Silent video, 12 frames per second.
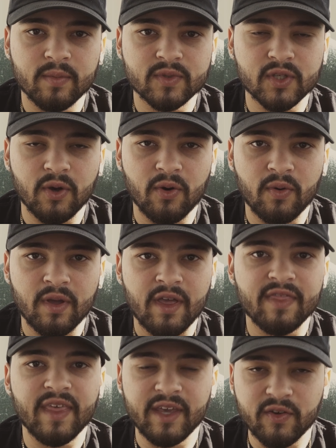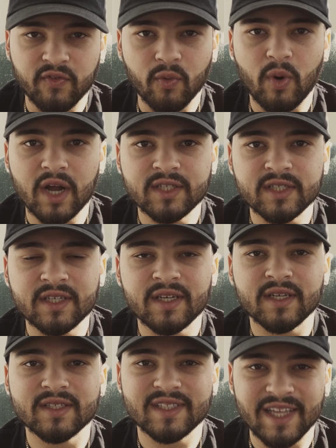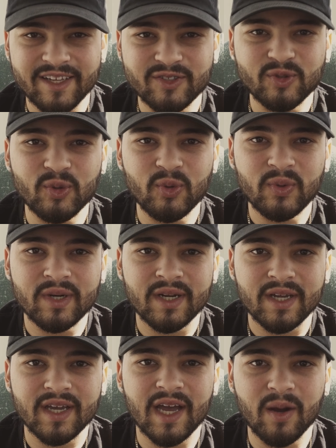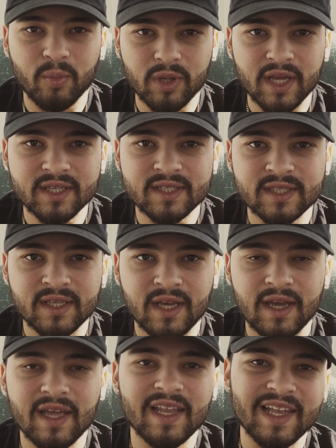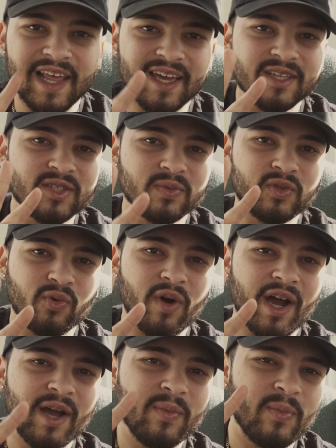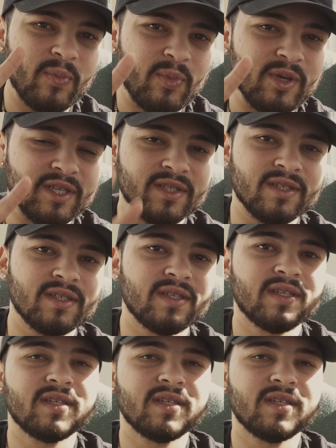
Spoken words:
So thank you for watching. Stay tuned. God bless. Like and subscribe. Peace.